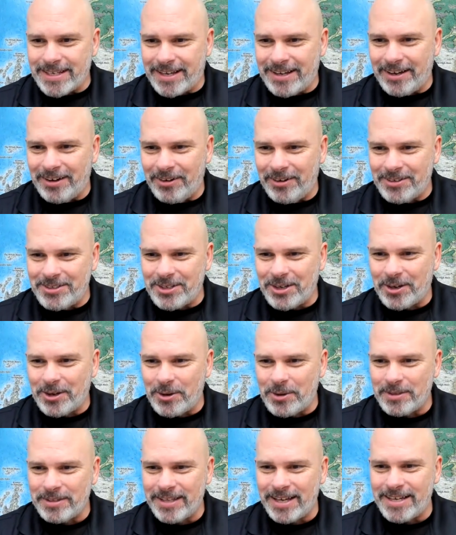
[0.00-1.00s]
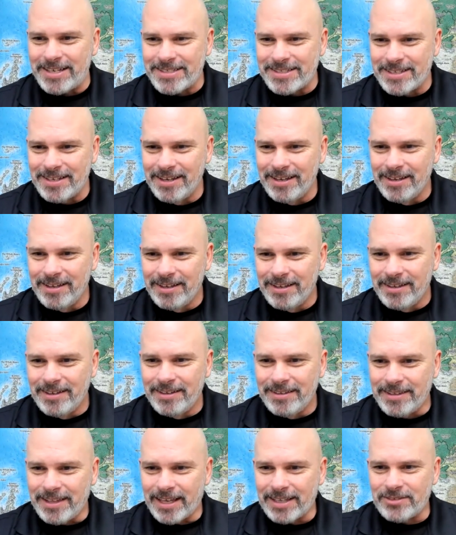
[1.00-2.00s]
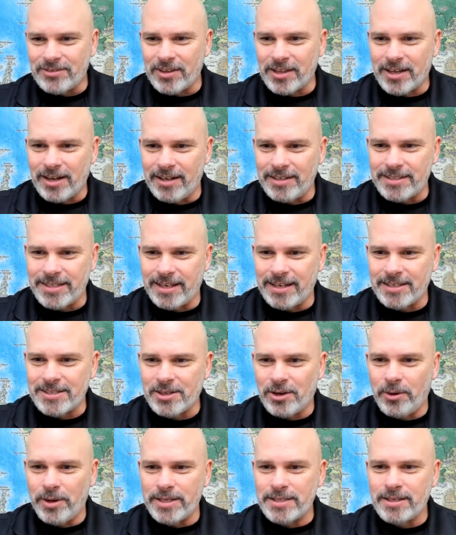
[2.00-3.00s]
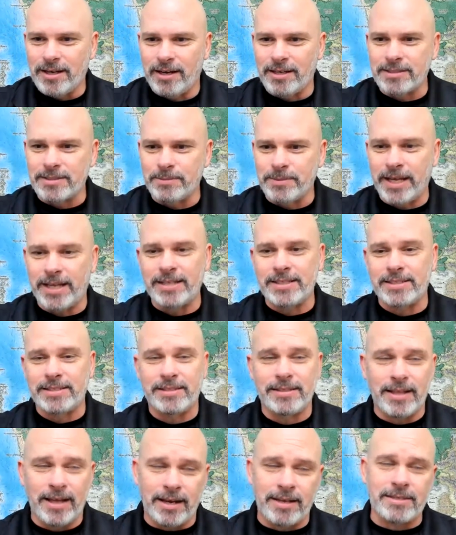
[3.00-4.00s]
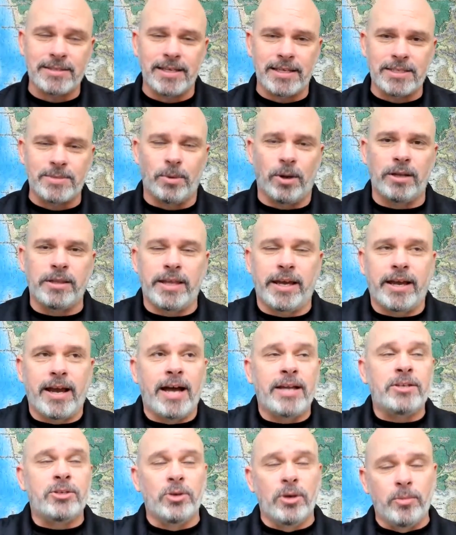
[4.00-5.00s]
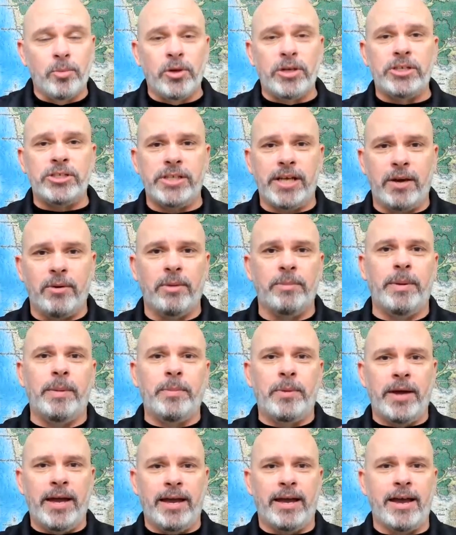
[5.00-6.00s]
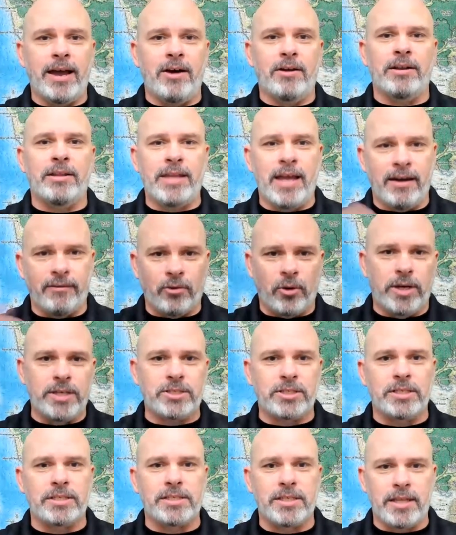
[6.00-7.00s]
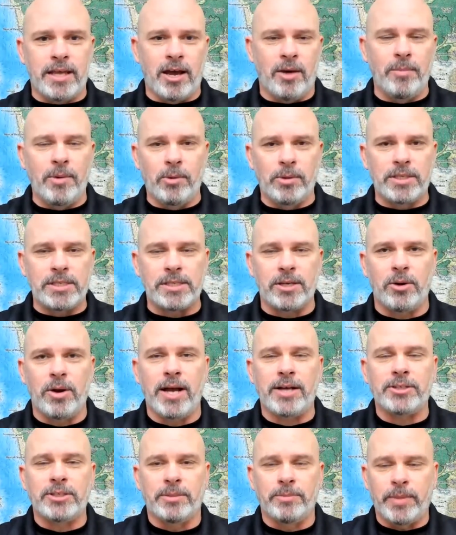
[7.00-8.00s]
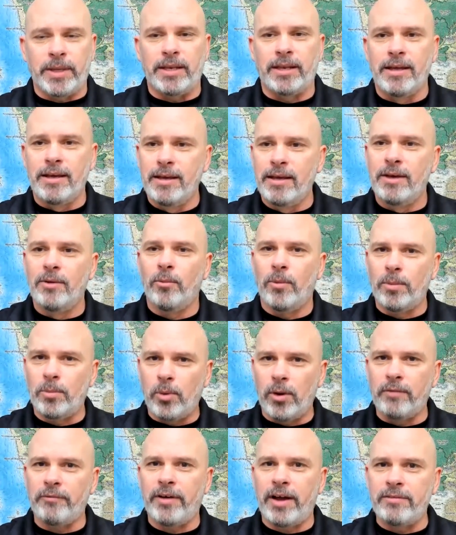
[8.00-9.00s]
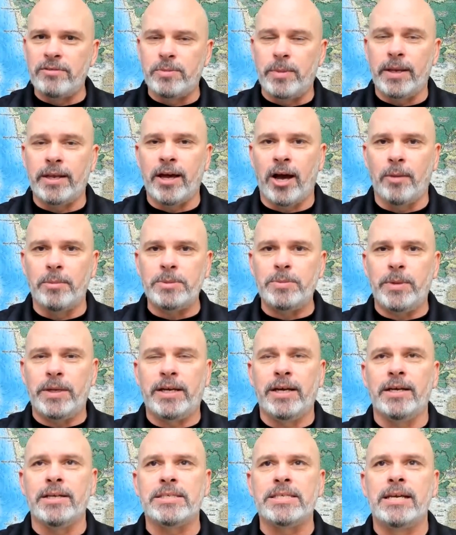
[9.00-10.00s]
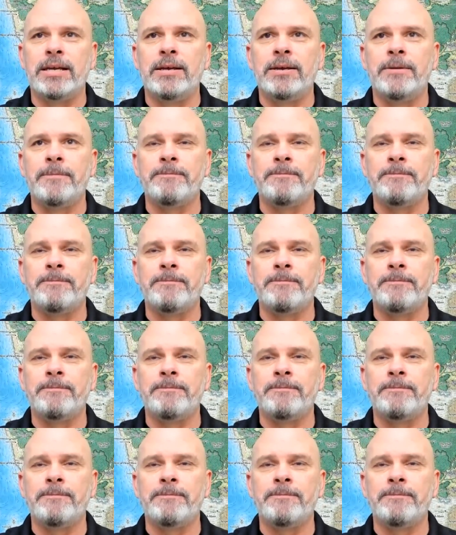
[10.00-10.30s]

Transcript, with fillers: ago, Togo. Nice. Thanks for the content as always. Awesome. That is that is a smart thing. I do appreciate when people hang out and they have questions and they help me with this interaction, but 1.5 speed helps because